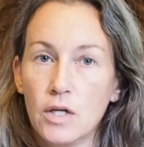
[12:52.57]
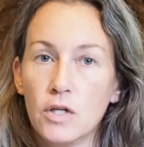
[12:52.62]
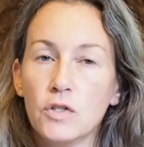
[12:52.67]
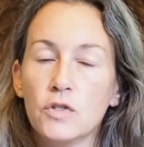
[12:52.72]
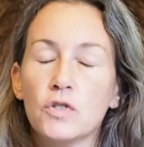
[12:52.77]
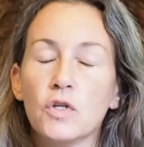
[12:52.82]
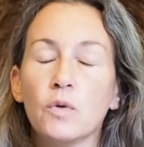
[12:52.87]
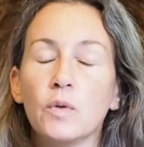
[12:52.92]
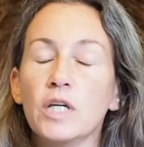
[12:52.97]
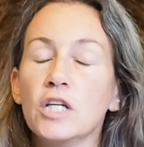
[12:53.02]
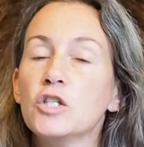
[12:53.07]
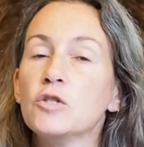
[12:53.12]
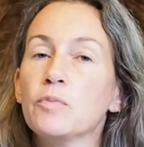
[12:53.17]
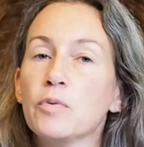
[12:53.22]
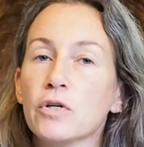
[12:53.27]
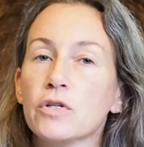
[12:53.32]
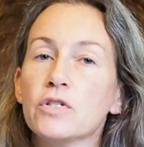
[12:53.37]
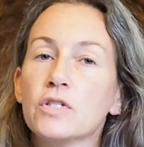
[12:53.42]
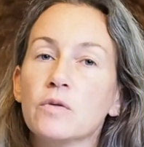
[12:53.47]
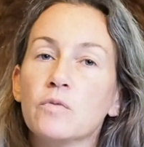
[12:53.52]
So each
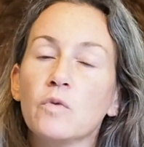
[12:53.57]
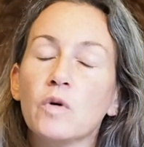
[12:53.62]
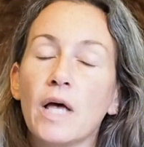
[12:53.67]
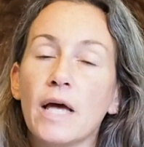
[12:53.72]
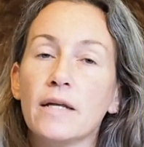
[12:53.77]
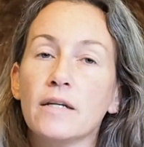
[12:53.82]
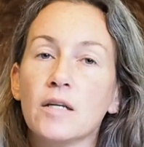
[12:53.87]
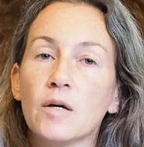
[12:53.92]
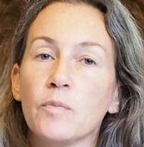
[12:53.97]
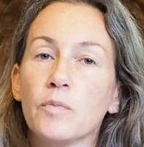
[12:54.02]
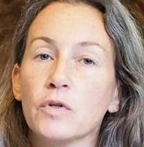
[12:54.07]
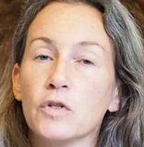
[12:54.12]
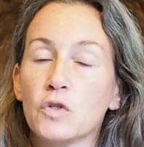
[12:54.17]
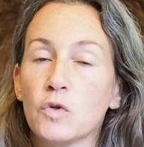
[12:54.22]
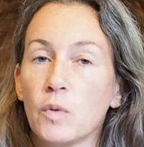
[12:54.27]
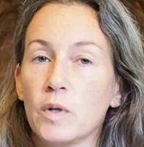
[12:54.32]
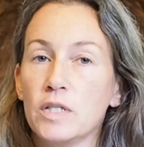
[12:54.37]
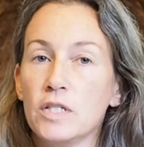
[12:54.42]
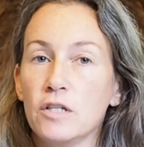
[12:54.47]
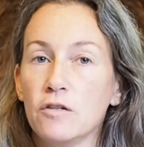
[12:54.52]
person will end up with
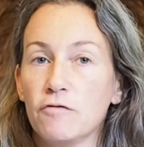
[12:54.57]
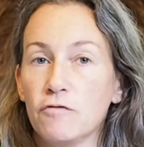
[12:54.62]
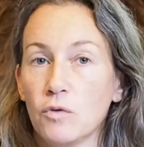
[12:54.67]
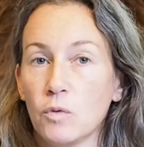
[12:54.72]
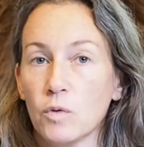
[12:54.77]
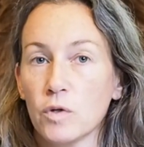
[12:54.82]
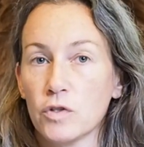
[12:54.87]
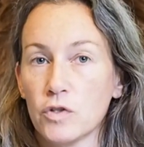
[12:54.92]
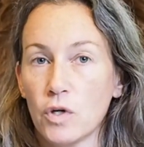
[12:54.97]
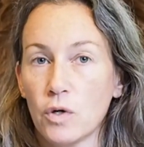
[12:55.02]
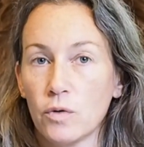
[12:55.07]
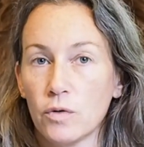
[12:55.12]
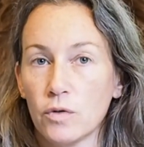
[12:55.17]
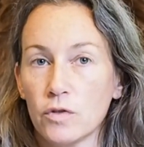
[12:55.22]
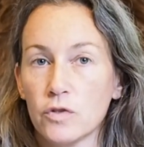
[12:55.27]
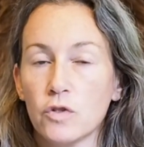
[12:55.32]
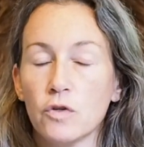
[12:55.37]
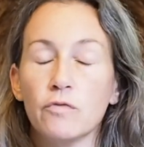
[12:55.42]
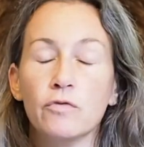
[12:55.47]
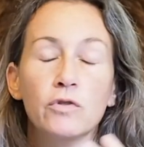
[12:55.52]
24 total.
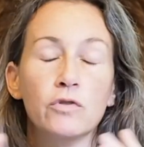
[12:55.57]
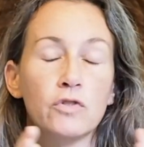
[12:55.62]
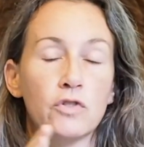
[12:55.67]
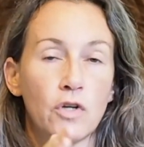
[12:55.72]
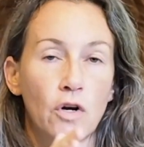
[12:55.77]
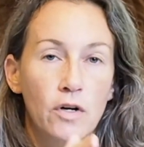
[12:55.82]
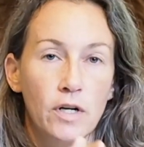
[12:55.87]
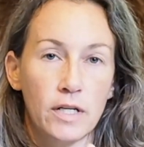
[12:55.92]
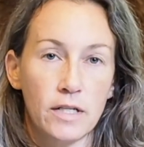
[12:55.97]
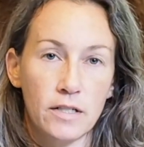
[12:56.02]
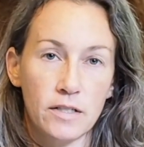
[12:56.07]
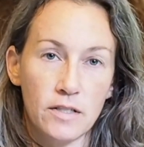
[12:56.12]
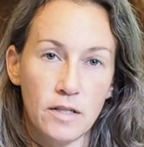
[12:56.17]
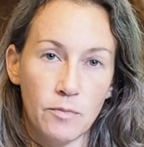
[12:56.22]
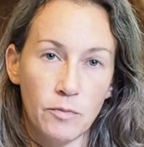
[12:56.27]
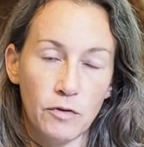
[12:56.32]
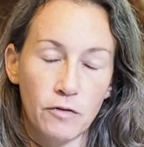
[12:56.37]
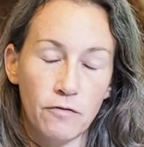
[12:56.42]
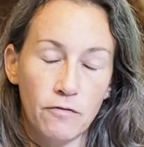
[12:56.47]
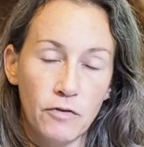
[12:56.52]
So if you start on
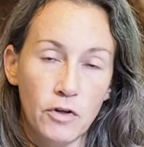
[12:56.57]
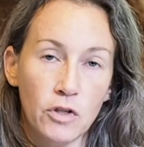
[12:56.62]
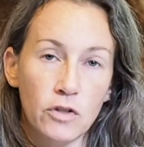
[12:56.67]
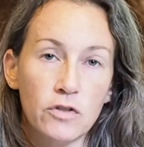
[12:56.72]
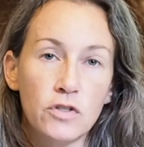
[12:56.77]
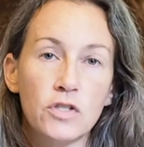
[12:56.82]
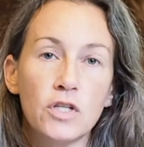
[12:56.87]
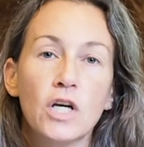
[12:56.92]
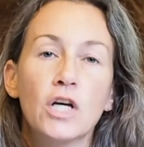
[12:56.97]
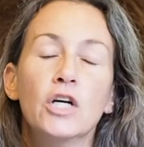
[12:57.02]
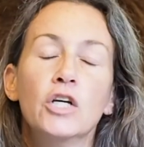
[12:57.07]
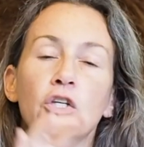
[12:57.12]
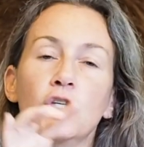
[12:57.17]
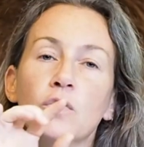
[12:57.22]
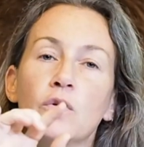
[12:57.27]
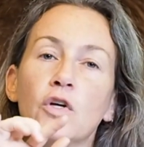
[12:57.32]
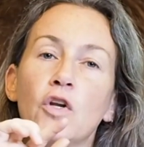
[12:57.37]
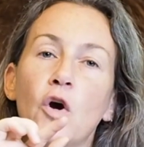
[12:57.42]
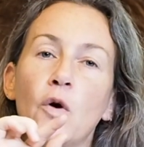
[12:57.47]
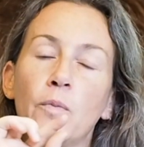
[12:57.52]
December 1st,
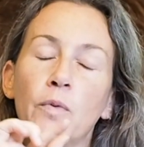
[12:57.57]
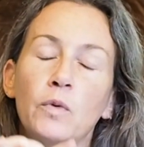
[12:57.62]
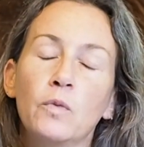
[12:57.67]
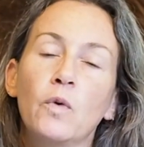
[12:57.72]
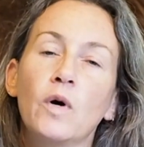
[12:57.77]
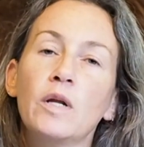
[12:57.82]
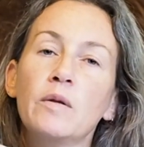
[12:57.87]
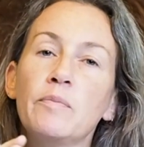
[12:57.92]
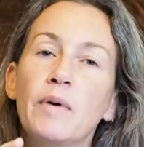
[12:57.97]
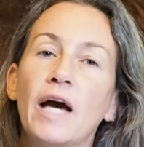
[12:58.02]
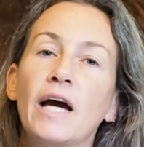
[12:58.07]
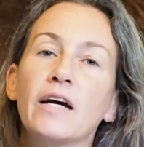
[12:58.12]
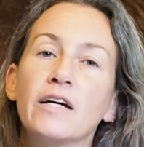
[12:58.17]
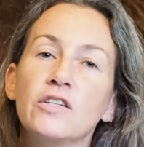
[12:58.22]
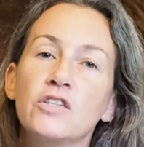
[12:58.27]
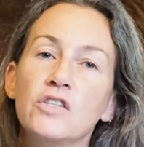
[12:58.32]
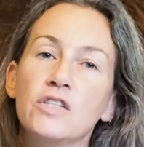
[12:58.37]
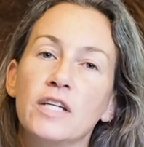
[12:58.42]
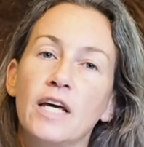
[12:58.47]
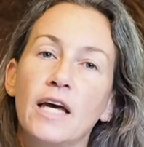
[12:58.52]
you can open one
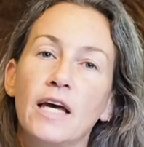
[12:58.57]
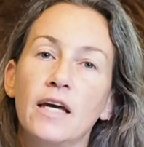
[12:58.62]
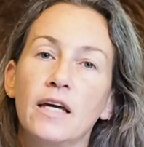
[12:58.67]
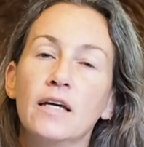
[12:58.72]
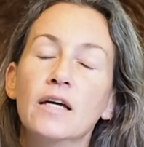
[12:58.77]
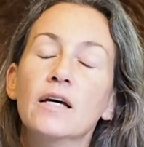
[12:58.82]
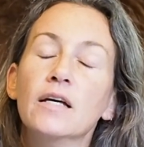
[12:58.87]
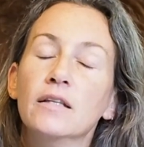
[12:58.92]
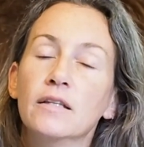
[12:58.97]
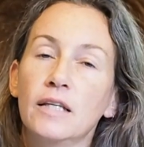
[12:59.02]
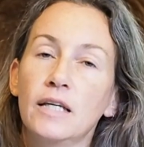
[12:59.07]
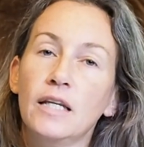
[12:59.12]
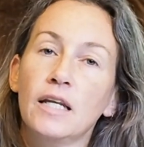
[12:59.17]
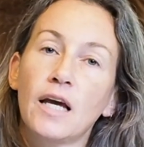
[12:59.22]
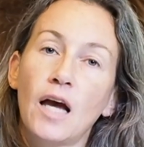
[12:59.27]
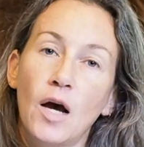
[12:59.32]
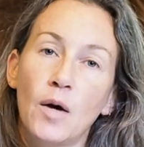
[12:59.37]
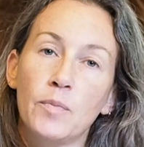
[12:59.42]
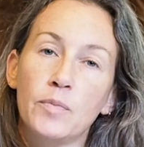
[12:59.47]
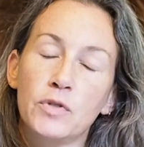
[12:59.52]
package a day
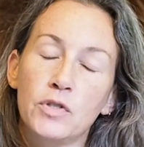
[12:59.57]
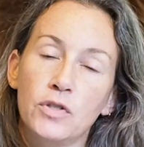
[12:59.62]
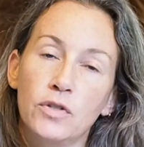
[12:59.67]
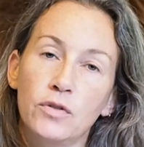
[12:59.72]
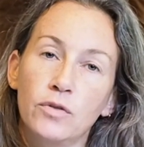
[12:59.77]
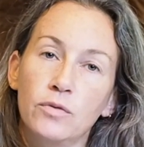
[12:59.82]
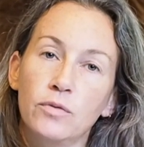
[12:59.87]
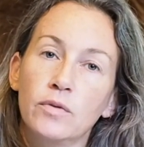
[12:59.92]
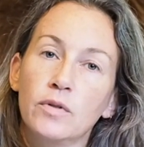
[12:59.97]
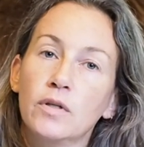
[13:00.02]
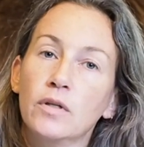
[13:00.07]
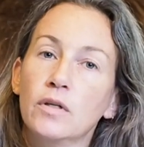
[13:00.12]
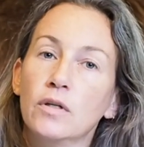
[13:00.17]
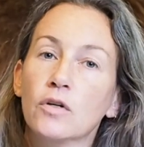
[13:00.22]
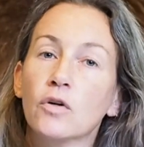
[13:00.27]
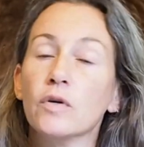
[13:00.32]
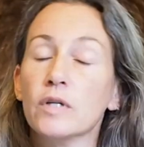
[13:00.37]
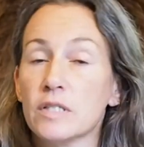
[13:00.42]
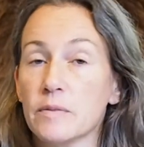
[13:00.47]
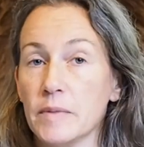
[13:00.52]
leading up to
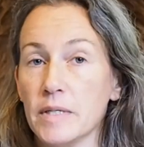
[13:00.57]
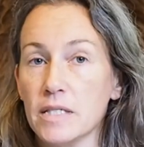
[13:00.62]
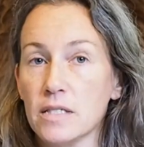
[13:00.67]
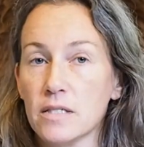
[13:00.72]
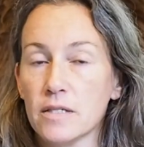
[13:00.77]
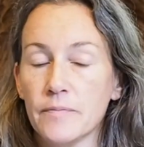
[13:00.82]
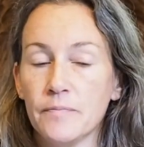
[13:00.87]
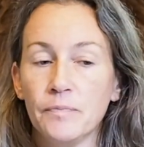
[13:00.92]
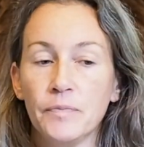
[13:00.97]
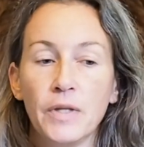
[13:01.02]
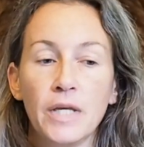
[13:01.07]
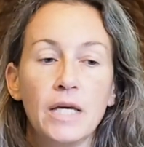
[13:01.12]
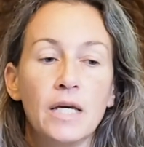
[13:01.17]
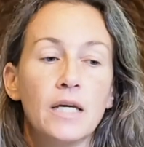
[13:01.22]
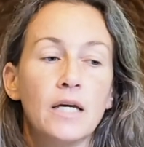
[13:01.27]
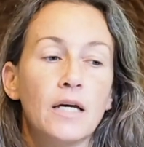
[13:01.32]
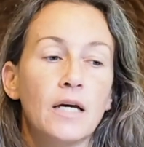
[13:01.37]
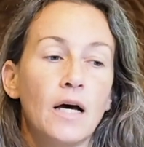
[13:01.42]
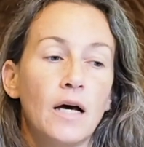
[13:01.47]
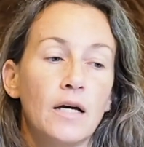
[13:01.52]
Christmas.
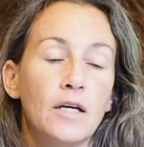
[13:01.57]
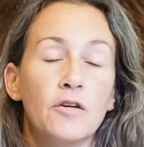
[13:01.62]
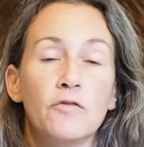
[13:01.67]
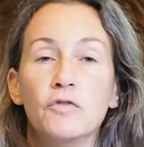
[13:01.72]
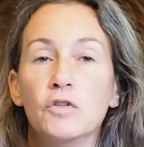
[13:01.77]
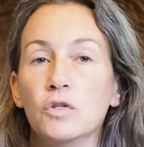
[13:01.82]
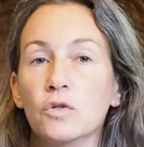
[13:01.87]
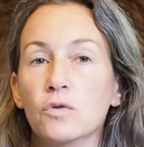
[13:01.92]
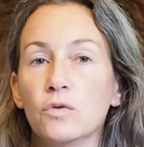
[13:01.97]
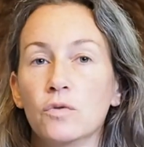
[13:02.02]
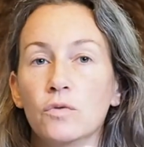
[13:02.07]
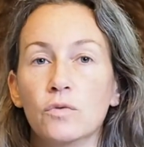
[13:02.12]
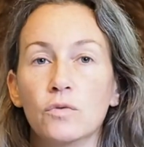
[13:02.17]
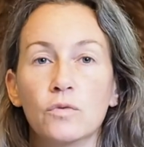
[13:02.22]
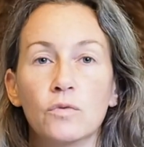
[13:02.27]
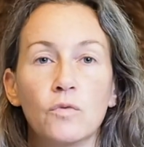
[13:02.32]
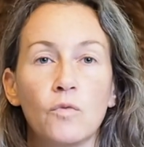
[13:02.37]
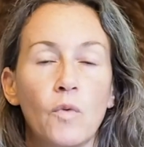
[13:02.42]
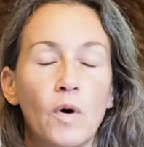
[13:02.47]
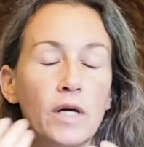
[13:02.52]
Uh, if
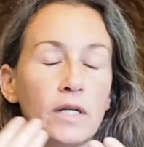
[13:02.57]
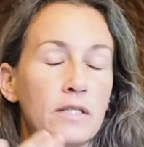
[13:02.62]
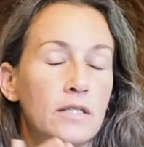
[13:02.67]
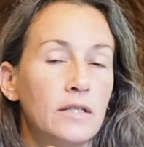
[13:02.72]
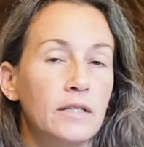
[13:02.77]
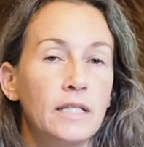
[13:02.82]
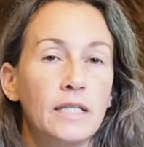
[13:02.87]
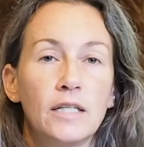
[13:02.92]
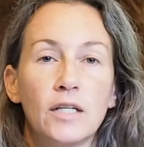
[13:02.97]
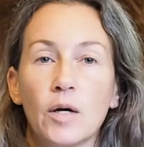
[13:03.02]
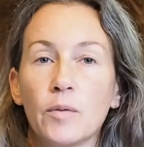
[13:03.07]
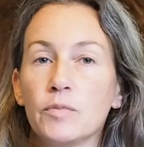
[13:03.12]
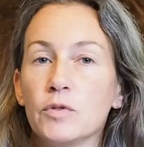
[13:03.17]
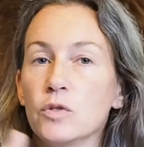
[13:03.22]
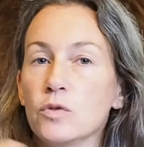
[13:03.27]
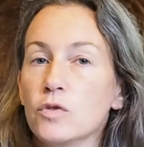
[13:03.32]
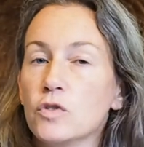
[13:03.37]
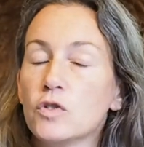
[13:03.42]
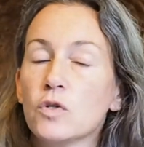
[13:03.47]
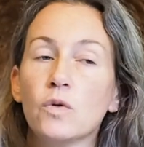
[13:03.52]
you want to lead up
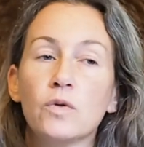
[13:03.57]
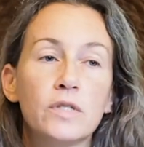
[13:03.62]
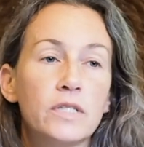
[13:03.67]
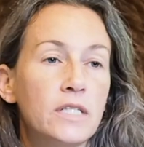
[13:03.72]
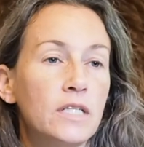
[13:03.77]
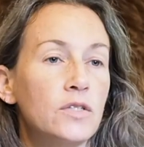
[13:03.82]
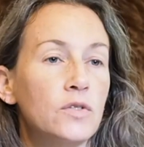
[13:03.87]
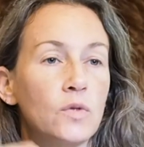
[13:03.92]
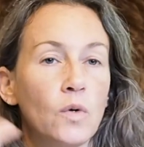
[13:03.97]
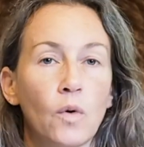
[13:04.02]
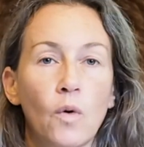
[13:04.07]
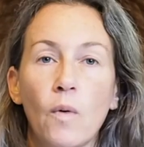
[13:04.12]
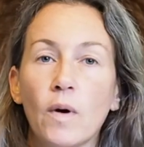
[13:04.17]
to solstice or